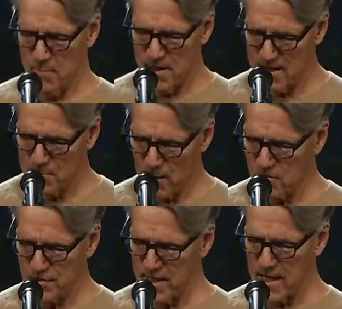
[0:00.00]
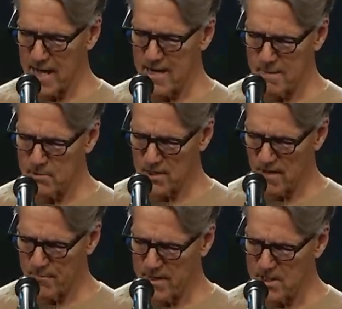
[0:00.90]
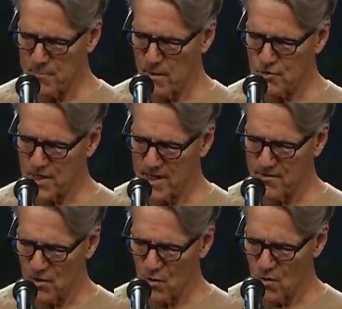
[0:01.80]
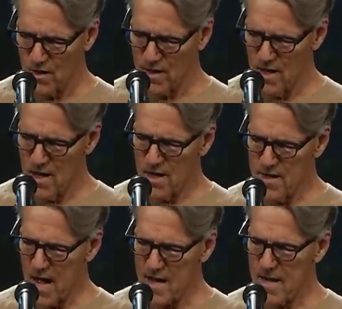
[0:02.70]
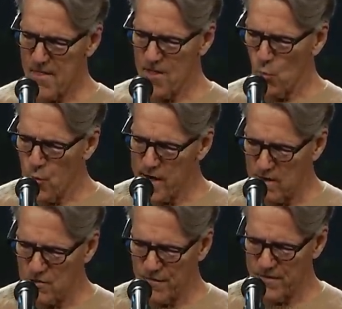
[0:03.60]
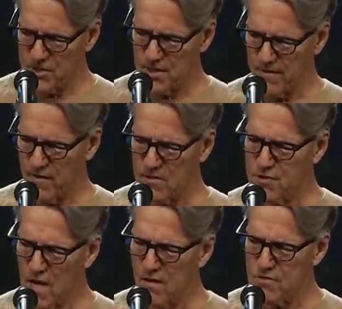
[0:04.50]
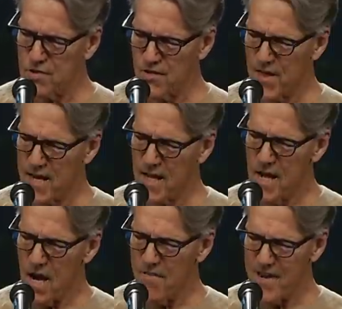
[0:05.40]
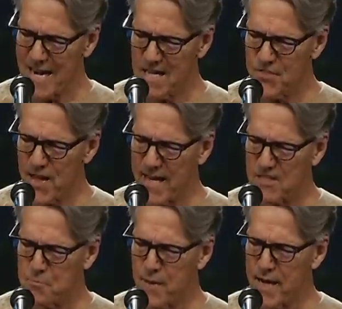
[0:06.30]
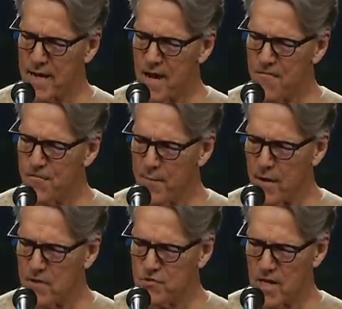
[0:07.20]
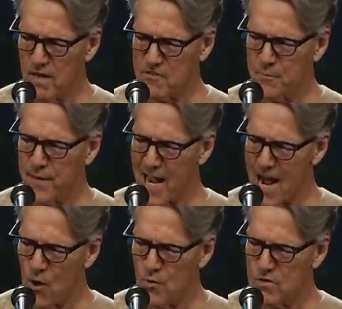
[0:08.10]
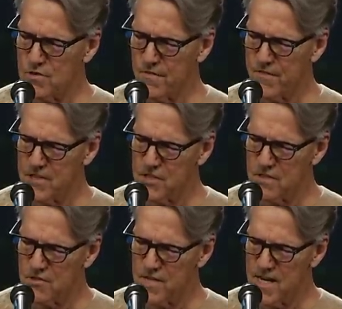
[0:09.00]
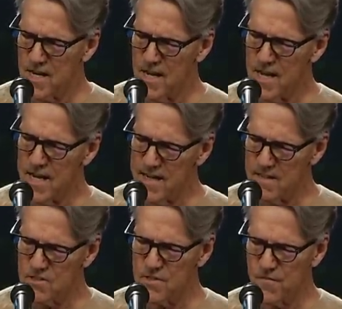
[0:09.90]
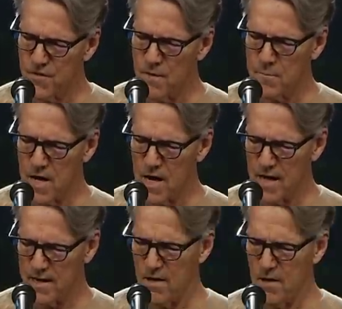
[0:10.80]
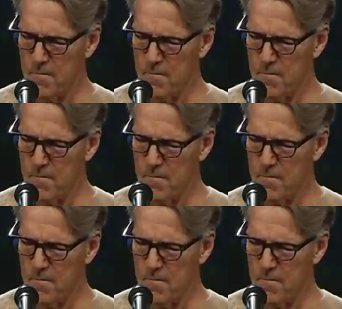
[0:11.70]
but he is boasting not in himself, but he's boasting in the Lord. Not that we are sufficient of ourselves to think of anything as being from ourselves, but our sufficiency is from God,